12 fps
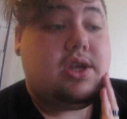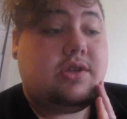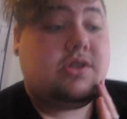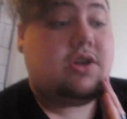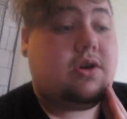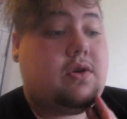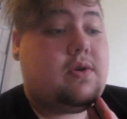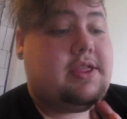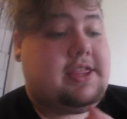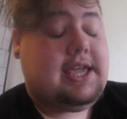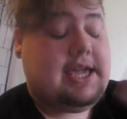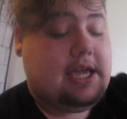So
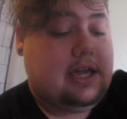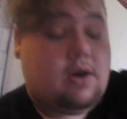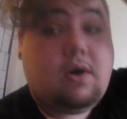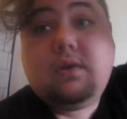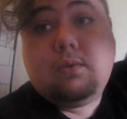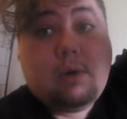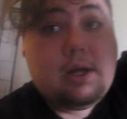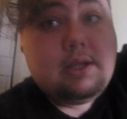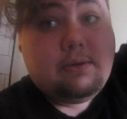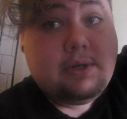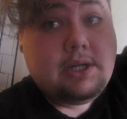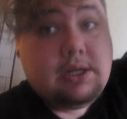thing one
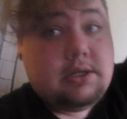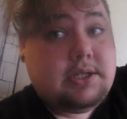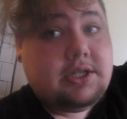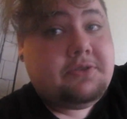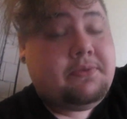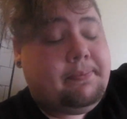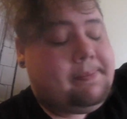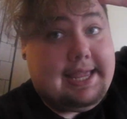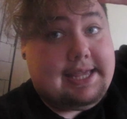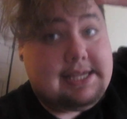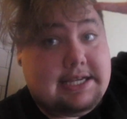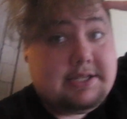that we're gonna do
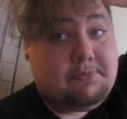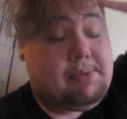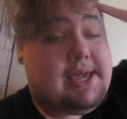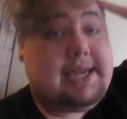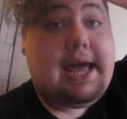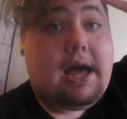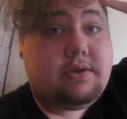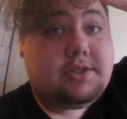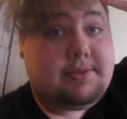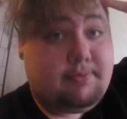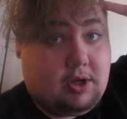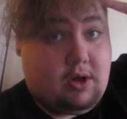is pick out
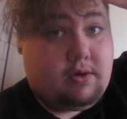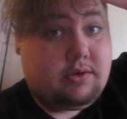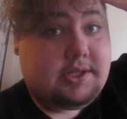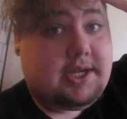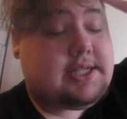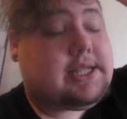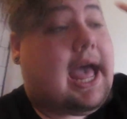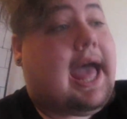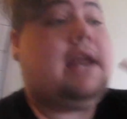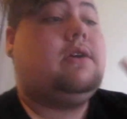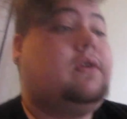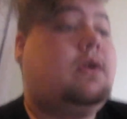some clothes because
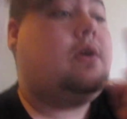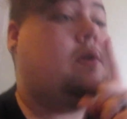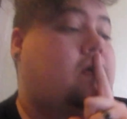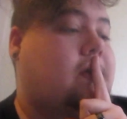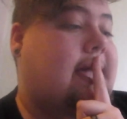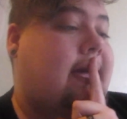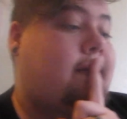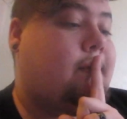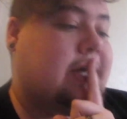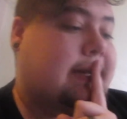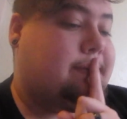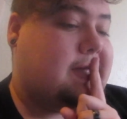I don't know yet
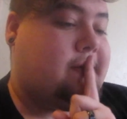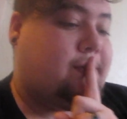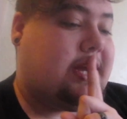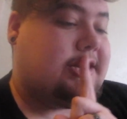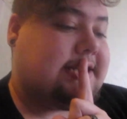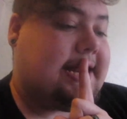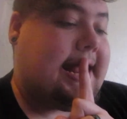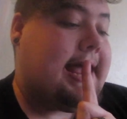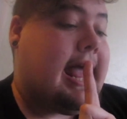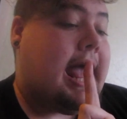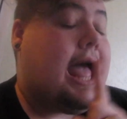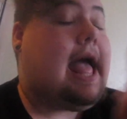what I'm going to wear today.
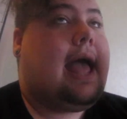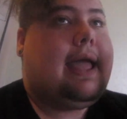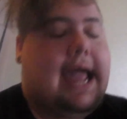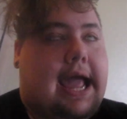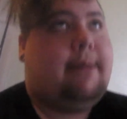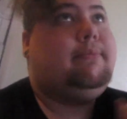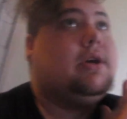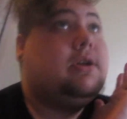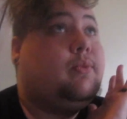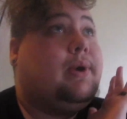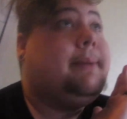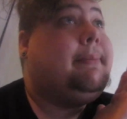I am
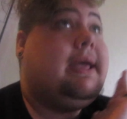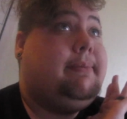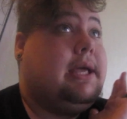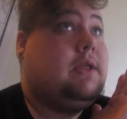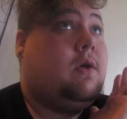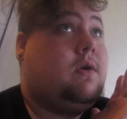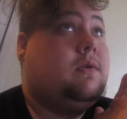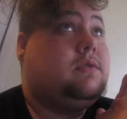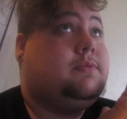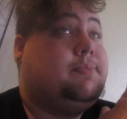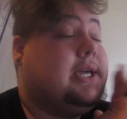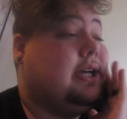going to wear baby
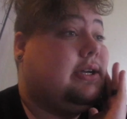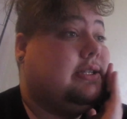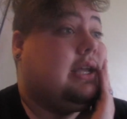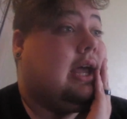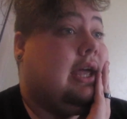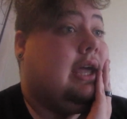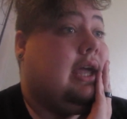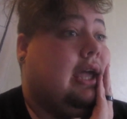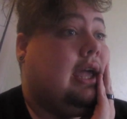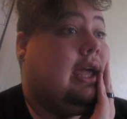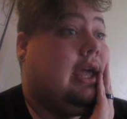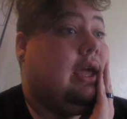clothes because
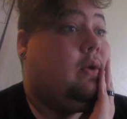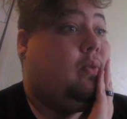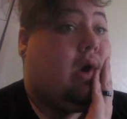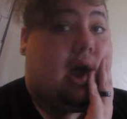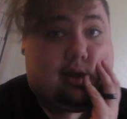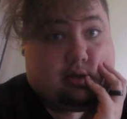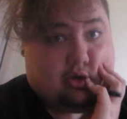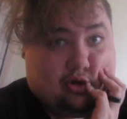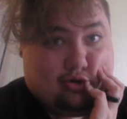I want to.